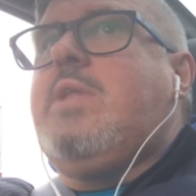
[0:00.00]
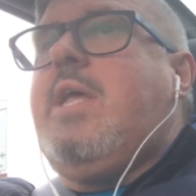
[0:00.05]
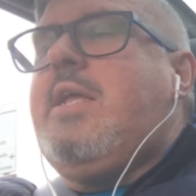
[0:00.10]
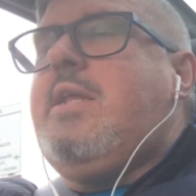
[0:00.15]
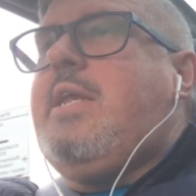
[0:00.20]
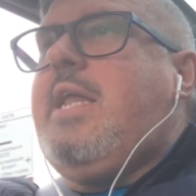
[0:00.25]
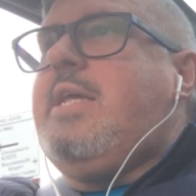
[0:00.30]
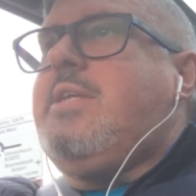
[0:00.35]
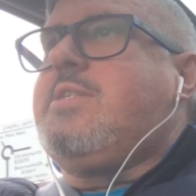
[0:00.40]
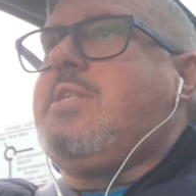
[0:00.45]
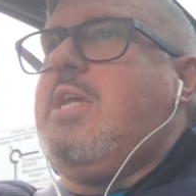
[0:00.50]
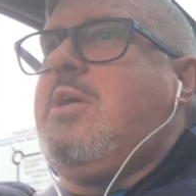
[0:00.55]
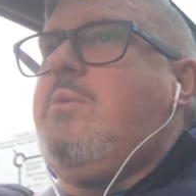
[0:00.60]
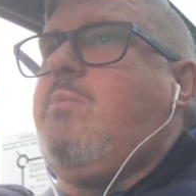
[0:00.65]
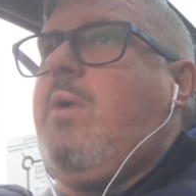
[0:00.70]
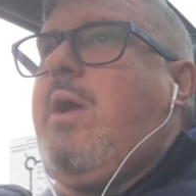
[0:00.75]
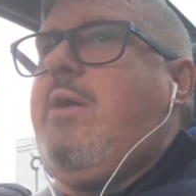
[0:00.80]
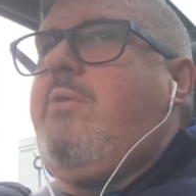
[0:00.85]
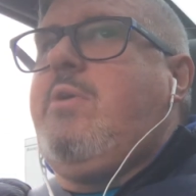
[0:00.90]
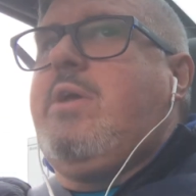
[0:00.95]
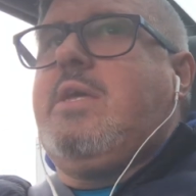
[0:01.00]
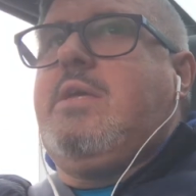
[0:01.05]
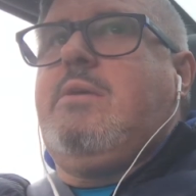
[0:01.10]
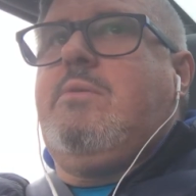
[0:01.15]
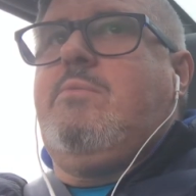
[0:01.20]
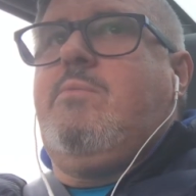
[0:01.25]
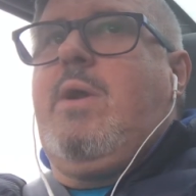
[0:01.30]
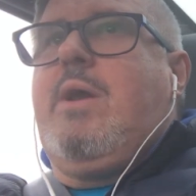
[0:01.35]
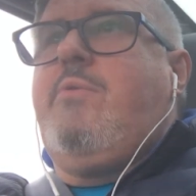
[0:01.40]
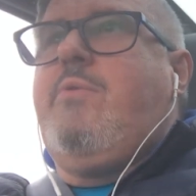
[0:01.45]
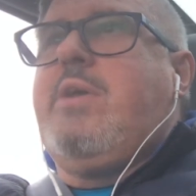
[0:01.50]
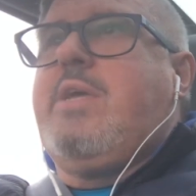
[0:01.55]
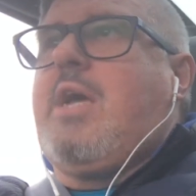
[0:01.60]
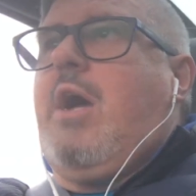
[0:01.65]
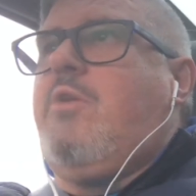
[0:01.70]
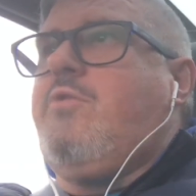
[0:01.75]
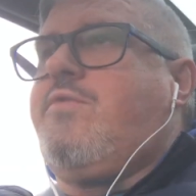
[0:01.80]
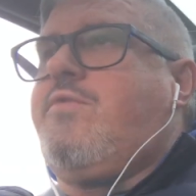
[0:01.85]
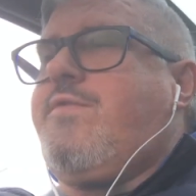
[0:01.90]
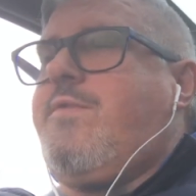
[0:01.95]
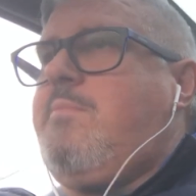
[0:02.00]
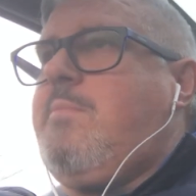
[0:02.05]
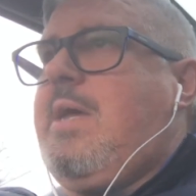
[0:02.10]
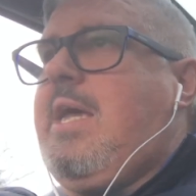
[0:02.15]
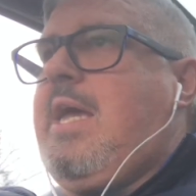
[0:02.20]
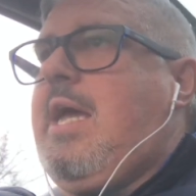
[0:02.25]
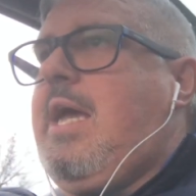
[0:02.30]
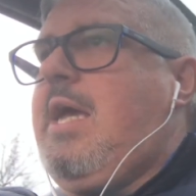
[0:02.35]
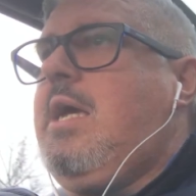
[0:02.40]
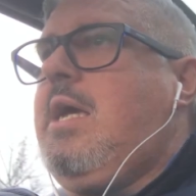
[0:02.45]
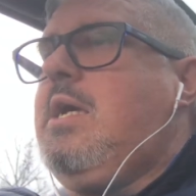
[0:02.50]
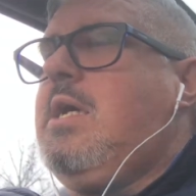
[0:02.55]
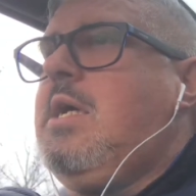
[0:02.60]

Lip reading: let's see where he goes from here.